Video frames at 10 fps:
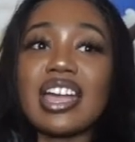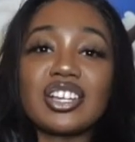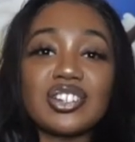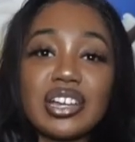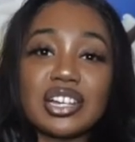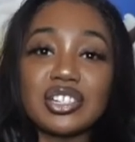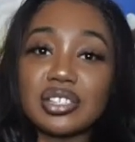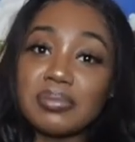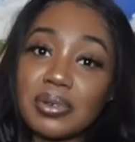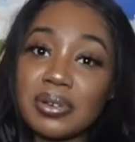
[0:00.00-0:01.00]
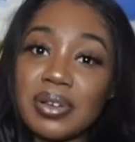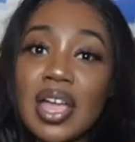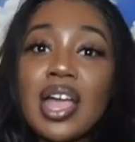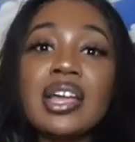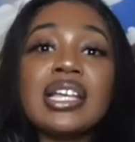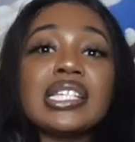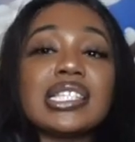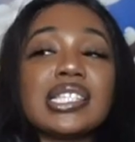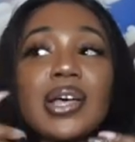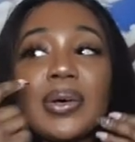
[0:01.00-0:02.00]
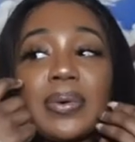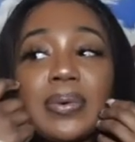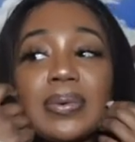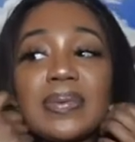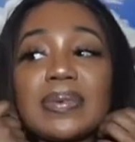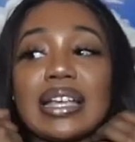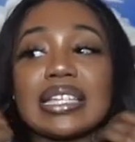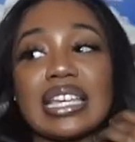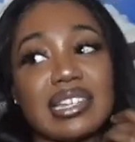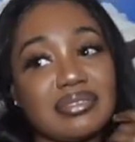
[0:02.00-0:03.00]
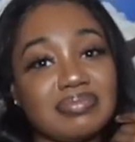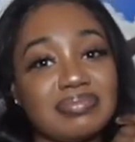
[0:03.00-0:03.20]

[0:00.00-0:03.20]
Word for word: extra extra small so yeah